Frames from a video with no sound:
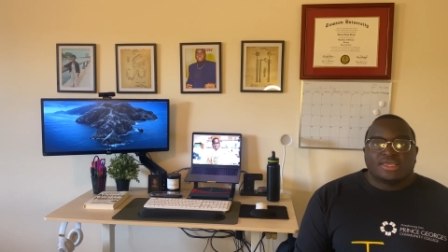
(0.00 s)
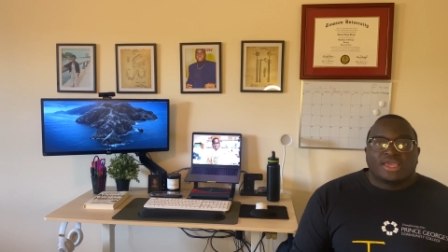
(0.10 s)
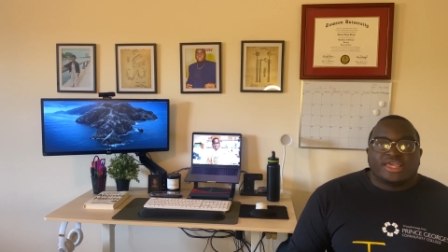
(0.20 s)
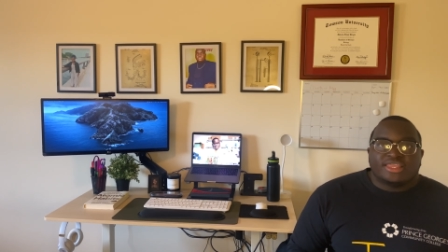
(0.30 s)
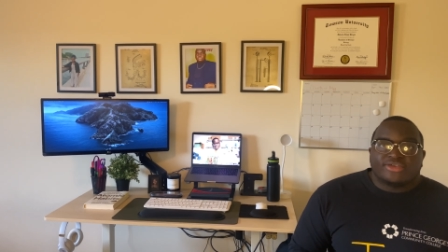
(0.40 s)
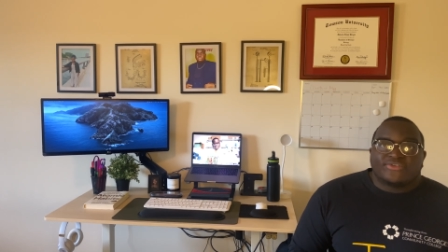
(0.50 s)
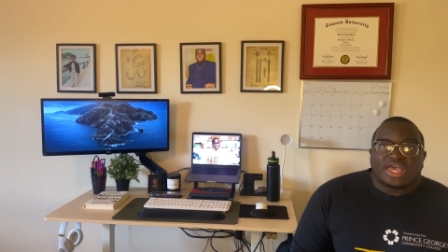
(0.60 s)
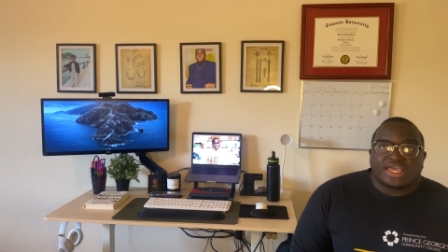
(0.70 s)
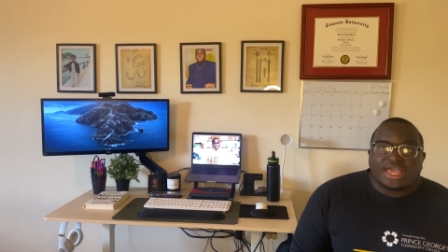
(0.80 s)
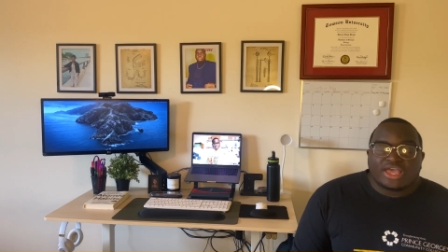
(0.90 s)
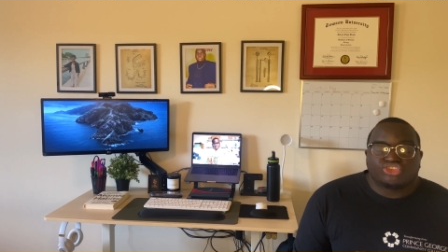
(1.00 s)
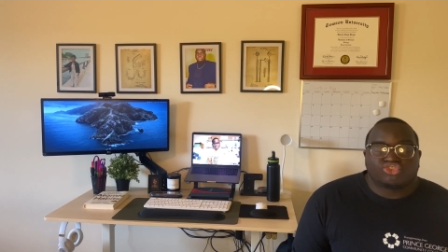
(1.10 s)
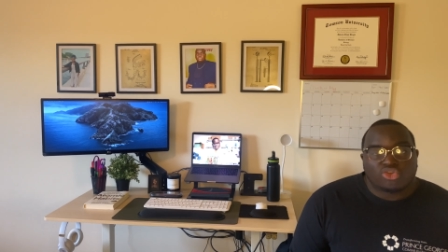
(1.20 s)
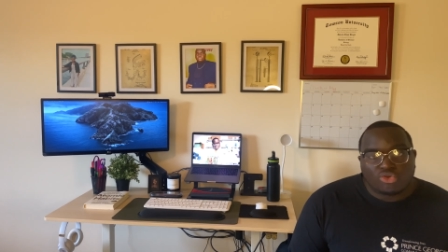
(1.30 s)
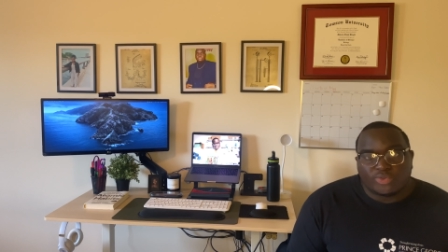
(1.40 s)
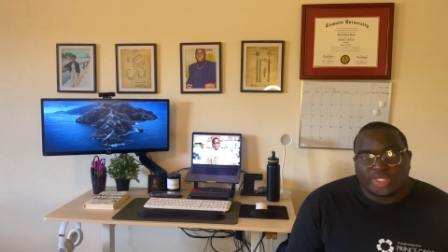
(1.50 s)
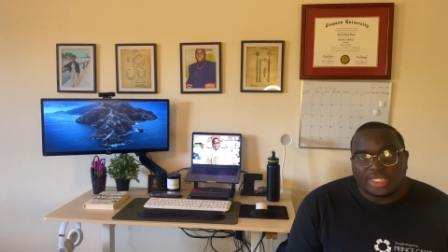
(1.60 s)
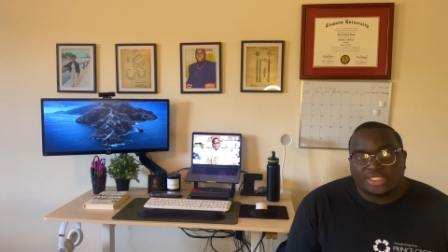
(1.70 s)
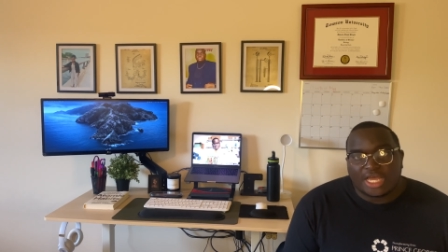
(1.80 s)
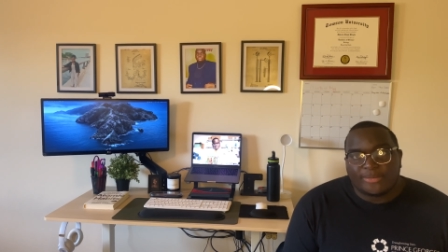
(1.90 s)
And then if I struggled with
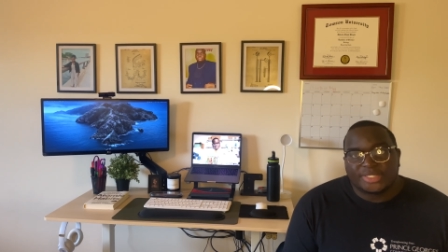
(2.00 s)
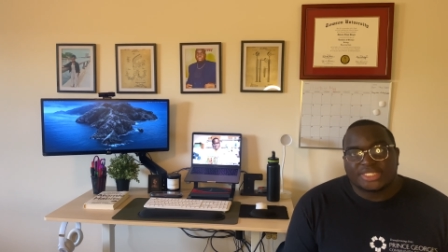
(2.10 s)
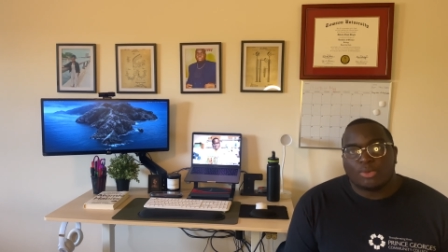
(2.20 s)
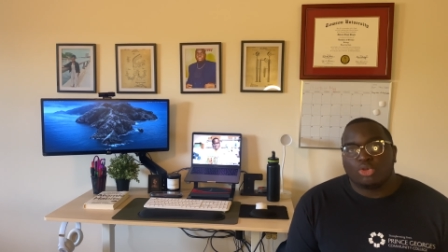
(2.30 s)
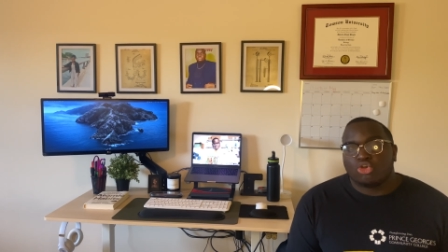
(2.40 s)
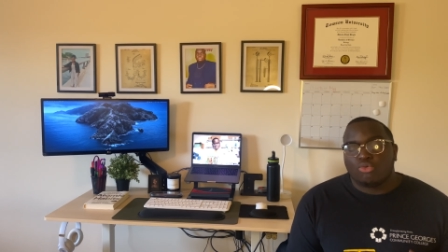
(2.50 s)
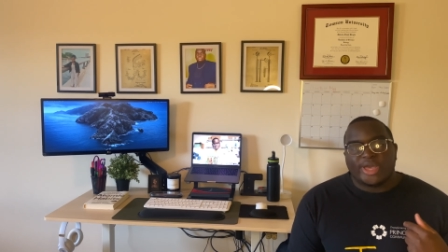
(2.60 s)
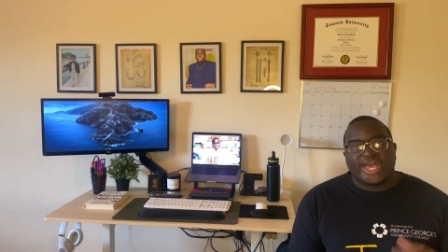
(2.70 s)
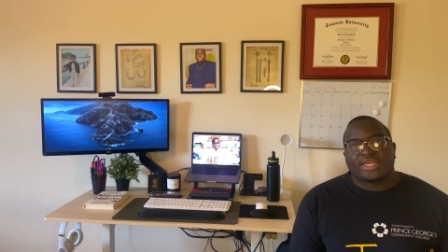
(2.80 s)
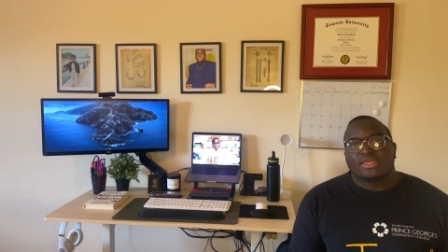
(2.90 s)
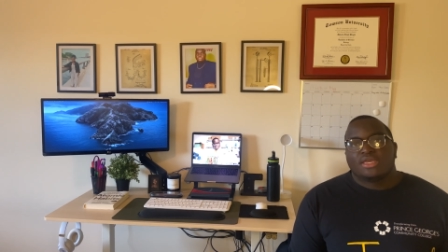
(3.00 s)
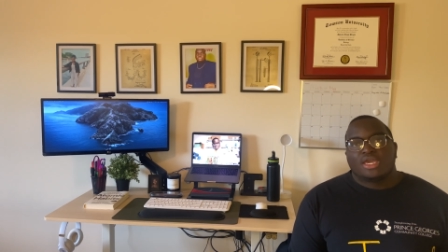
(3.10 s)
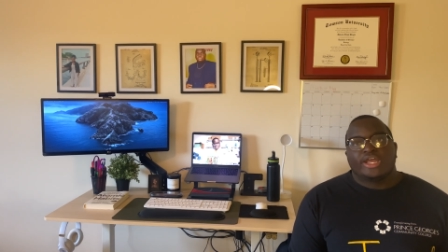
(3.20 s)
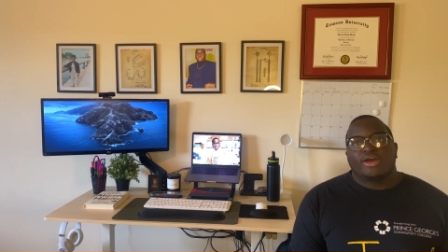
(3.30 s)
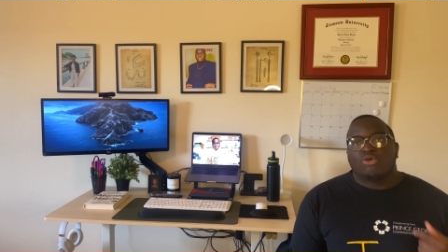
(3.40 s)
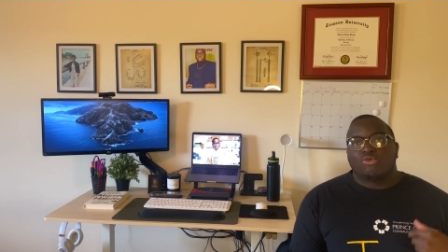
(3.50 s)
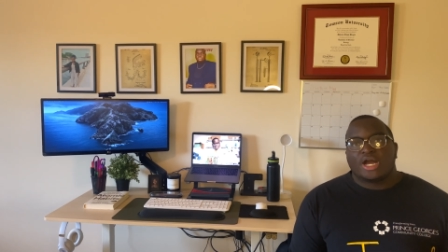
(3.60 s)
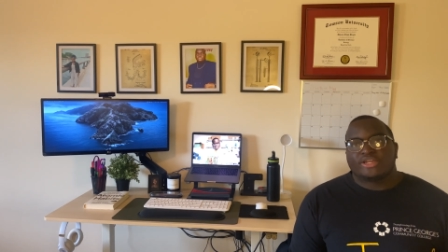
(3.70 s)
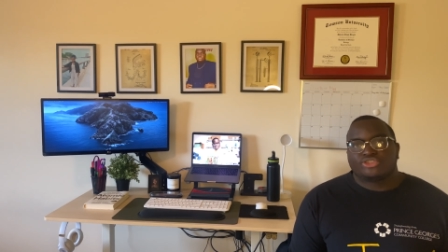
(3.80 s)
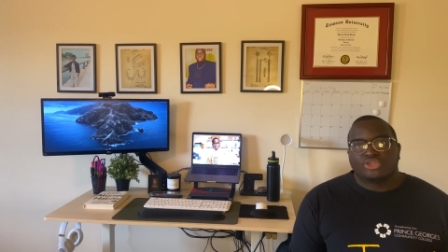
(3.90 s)
any topics, I would go back and I would
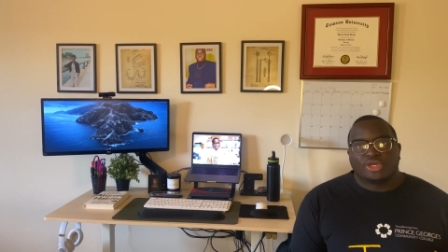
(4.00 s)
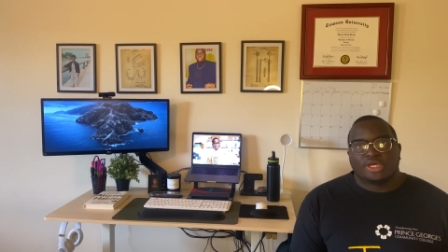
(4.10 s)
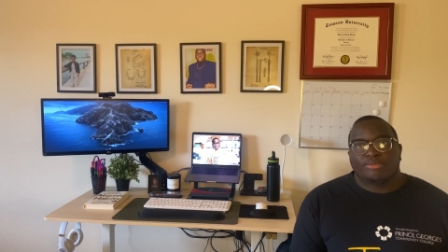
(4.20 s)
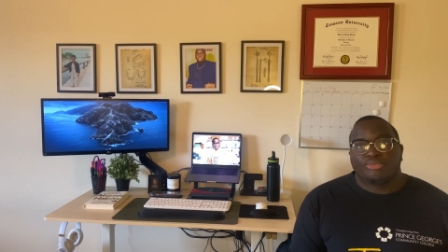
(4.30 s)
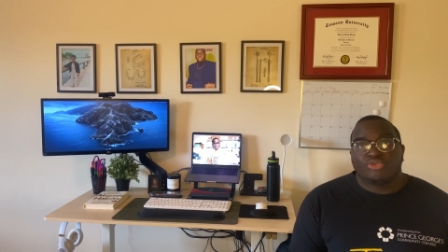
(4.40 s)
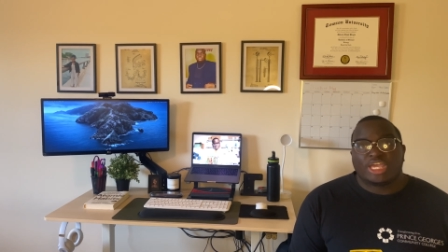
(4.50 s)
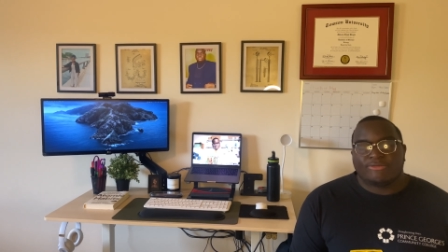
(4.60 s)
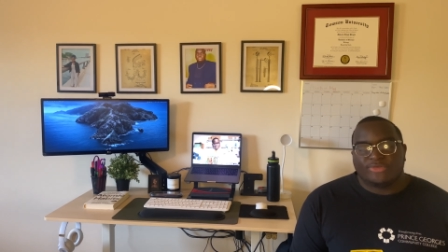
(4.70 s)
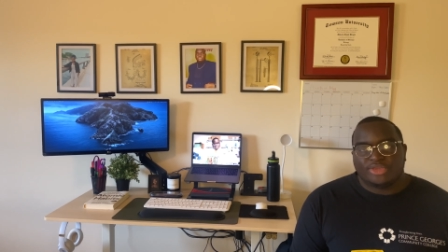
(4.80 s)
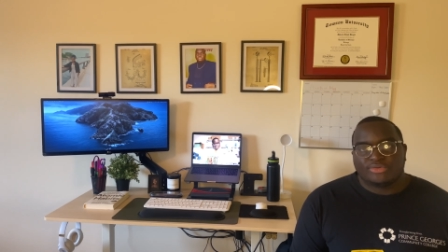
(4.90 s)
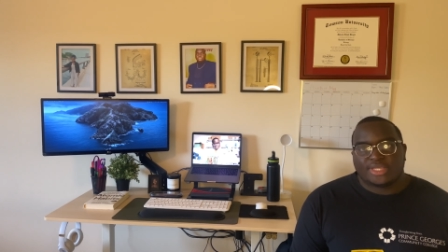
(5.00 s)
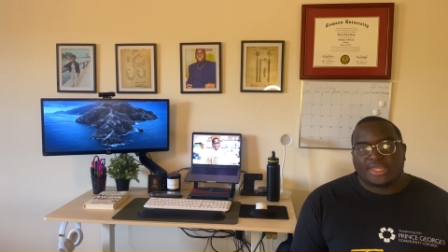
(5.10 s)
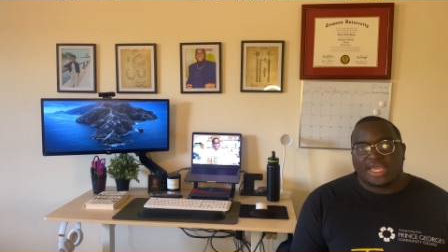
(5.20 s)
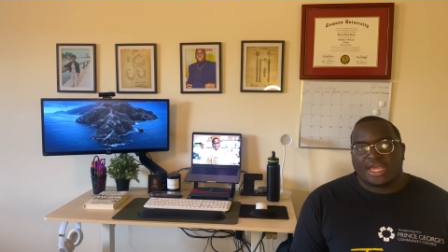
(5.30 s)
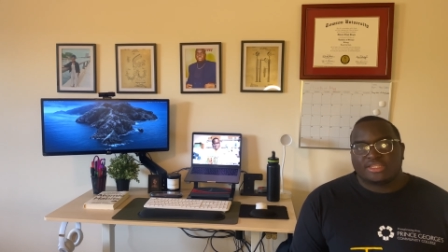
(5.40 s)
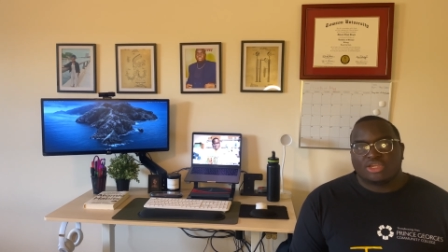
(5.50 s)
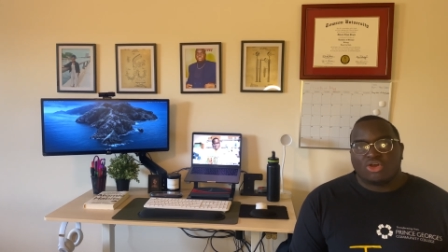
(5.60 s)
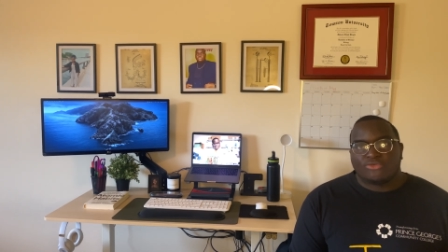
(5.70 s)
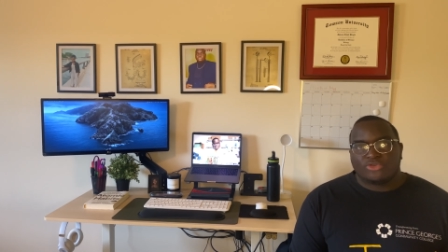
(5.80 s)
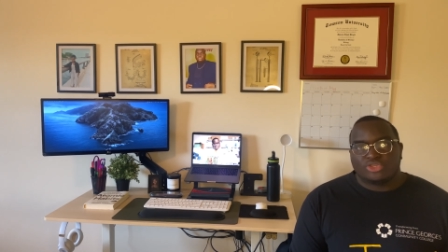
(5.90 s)
watch the bootcamp video that they had to
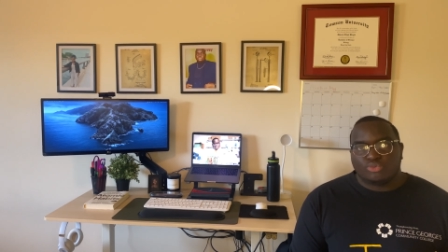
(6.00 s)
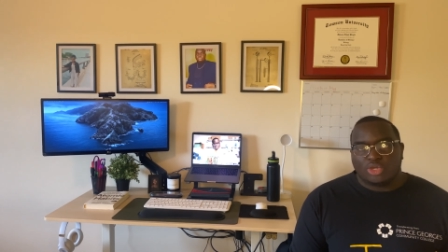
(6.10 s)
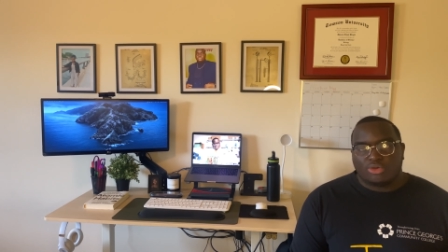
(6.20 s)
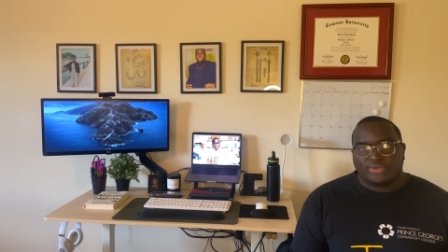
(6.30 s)
offer as well.